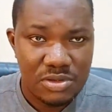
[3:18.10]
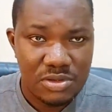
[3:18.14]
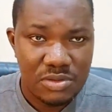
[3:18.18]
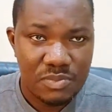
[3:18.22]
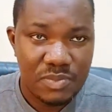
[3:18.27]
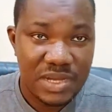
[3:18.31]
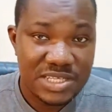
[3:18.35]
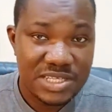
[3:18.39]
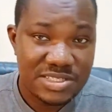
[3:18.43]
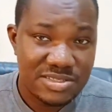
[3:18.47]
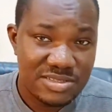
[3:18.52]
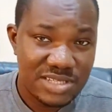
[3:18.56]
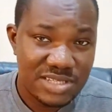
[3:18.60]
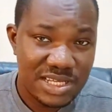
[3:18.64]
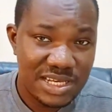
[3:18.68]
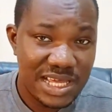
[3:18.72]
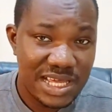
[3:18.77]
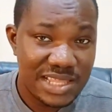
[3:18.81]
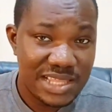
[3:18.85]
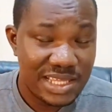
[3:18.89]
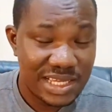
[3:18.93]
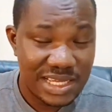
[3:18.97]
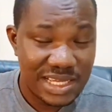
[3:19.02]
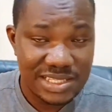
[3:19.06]
Personally, I
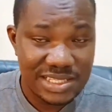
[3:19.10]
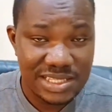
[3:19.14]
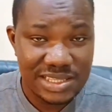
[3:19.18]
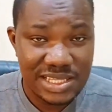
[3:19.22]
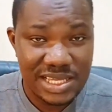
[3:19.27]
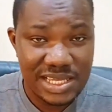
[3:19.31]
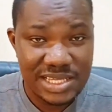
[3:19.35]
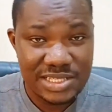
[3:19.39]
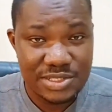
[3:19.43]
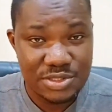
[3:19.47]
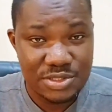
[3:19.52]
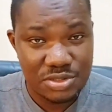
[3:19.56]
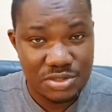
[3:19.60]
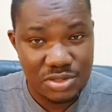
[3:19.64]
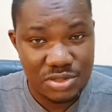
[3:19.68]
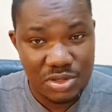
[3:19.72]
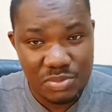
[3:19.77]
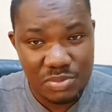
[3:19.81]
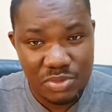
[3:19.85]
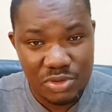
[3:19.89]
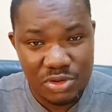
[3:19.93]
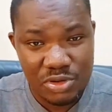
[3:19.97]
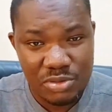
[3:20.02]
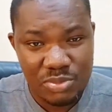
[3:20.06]
think Arteta is
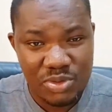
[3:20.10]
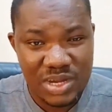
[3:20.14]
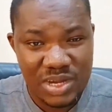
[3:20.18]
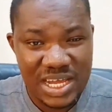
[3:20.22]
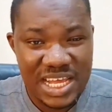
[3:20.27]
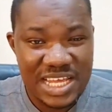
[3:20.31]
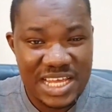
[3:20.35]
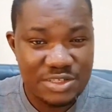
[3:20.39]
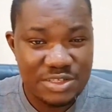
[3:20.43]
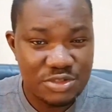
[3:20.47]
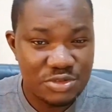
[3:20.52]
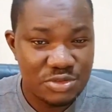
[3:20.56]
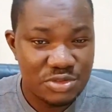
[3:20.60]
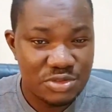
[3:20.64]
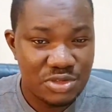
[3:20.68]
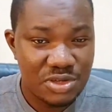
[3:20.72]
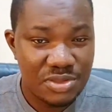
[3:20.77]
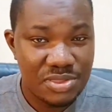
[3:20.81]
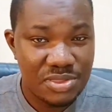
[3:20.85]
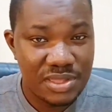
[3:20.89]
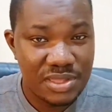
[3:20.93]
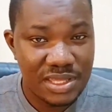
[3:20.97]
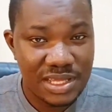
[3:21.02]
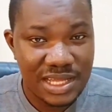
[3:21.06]
stubborn, but I do not
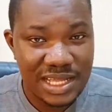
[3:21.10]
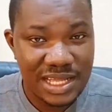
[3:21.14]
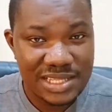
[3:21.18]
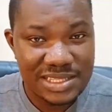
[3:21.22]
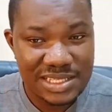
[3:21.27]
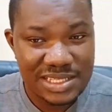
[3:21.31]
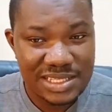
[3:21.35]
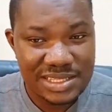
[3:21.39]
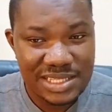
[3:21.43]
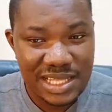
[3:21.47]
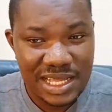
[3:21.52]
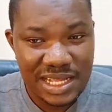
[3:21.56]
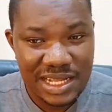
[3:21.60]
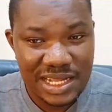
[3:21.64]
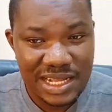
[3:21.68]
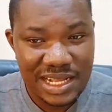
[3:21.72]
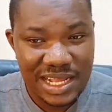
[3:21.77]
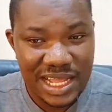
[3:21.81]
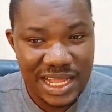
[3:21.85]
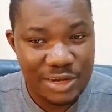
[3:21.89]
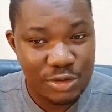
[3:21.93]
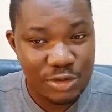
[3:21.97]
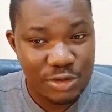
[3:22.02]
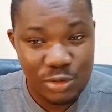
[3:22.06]
think Arteta
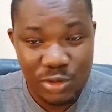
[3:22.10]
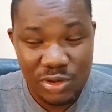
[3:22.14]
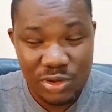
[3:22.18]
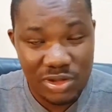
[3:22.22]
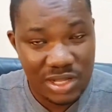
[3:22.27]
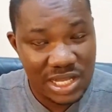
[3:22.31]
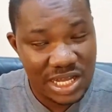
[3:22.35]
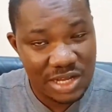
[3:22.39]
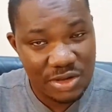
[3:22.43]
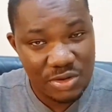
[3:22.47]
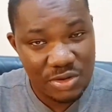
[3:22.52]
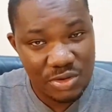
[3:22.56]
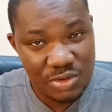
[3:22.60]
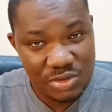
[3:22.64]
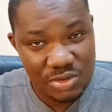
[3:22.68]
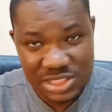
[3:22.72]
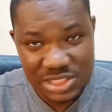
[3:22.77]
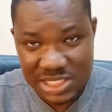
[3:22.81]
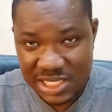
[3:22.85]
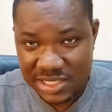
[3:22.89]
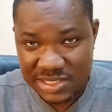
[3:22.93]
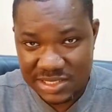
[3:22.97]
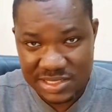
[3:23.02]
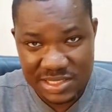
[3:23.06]
can no longer coach
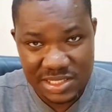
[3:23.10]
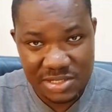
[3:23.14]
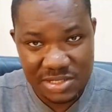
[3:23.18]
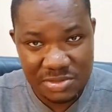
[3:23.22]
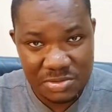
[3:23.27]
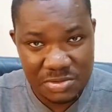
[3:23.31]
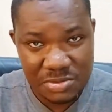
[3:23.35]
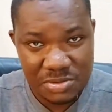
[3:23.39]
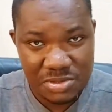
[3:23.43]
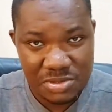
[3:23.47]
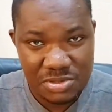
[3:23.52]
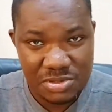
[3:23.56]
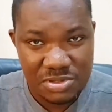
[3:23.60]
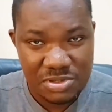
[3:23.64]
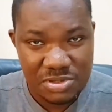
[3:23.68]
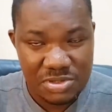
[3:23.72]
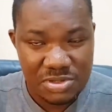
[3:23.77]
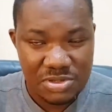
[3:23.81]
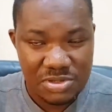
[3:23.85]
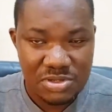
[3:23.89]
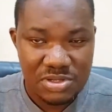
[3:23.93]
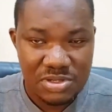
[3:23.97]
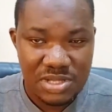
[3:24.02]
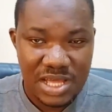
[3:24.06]
Arsenal.
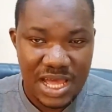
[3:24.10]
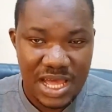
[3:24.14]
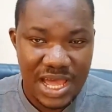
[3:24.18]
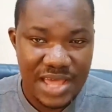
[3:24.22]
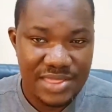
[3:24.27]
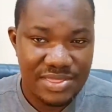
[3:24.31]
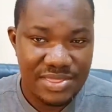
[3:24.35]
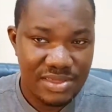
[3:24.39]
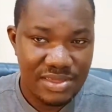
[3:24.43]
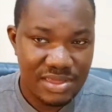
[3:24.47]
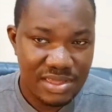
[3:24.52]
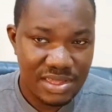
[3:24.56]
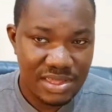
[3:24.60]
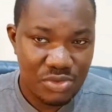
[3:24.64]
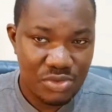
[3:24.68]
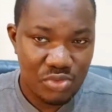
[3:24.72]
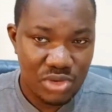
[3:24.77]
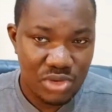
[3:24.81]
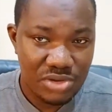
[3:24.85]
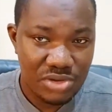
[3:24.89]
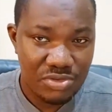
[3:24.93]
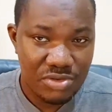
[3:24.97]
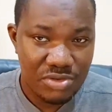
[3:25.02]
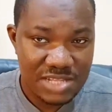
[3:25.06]
I think with
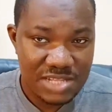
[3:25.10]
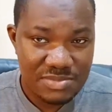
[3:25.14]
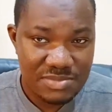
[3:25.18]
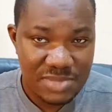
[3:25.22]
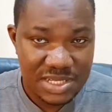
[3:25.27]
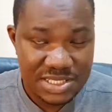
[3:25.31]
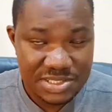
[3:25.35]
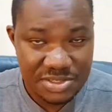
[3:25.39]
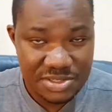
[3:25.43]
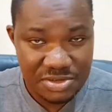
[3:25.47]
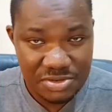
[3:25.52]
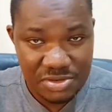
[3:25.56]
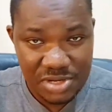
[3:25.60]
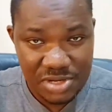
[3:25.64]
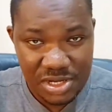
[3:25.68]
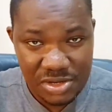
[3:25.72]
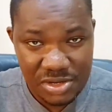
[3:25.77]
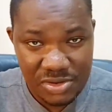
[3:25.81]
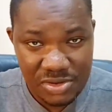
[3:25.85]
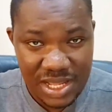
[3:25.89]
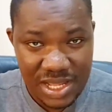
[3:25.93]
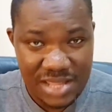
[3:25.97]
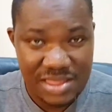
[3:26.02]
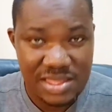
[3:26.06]
the right
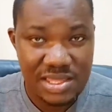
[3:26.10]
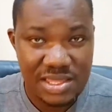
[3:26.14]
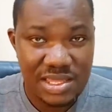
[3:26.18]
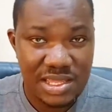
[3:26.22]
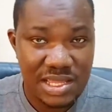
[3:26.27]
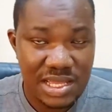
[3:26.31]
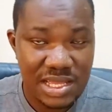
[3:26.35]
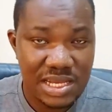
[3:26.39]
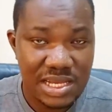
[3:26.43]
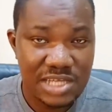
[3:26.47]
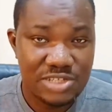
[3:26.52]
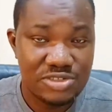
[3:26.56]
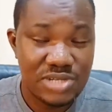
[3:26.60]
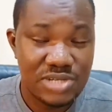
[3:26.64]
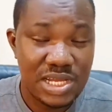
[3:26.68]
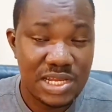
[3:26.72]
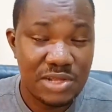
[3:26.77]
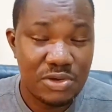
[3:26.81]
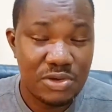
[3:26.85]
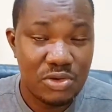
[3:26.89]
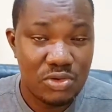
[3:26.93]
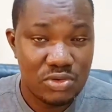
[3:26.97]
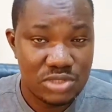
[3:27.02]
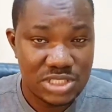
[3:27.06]
material, I think he can actually
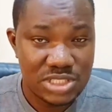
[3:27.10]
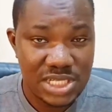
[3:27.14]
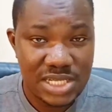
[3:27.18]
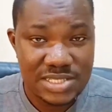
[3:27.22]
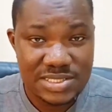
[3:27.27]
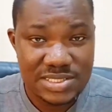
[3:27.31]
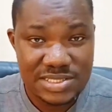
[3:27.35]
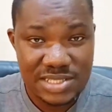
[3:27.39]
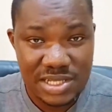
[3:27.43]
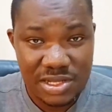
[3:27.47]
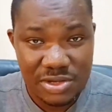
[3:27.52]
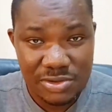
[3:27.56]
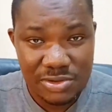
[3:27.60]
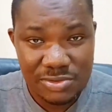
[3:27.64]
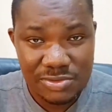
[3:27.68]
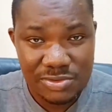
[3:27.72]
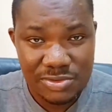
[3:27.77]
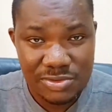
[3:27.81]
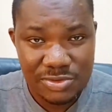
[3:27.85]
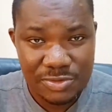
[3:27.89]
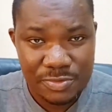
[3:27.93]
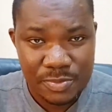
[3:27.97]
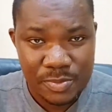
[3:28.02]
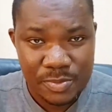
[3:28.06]
coach Arsenal.
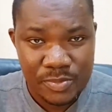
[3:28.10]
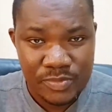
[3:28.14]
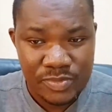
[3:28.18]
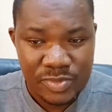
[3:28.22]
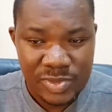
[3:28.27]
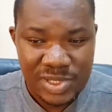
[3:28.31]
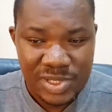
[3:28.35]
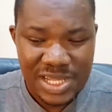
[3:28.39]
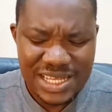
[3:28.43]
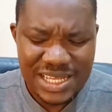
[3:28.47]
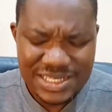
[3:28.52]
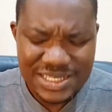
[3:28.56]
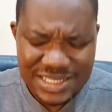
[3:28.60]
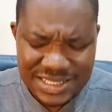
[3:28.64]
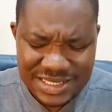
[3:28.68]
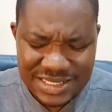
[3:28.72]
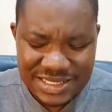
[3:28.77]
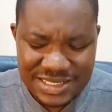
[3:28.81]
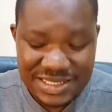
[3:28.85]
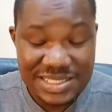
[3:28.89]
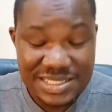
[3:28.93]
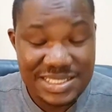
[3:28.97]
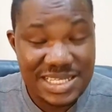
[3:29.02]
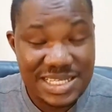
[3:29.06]
And this is
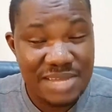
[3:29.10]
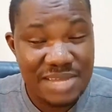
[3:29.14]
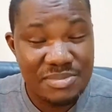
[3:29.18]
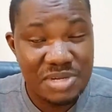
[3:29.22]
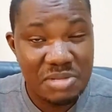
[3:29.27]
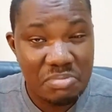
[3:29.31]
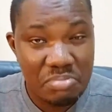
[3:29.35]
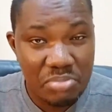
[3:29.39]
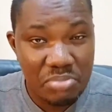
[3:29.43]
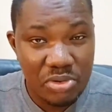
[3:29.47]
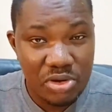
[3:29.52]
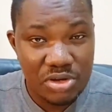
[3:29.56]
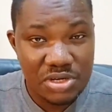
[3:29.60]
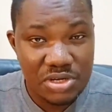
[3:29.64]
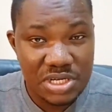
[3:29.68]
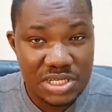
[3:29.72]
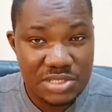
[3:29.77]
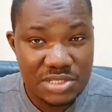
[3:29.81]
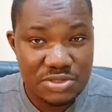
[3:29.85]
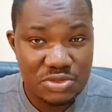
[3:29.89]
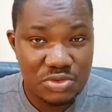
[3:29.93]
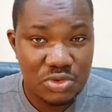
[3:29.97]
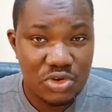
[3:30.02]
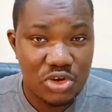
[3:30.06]
the time the board
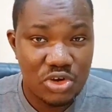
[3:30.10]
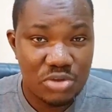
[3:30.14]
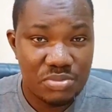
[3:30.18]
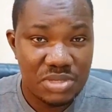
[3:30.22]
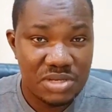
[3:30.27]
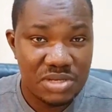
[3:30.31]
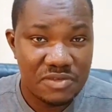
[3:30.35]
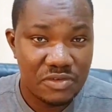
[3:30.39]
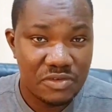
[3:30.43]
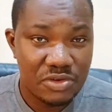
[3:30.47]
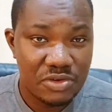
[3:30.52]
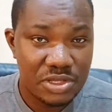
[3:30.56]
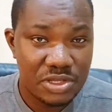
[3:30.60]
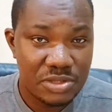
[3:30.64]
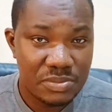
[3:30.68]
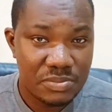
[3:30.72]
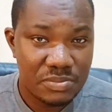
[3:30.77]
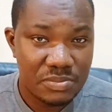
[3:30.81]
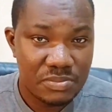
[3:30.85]
needs to come in for him.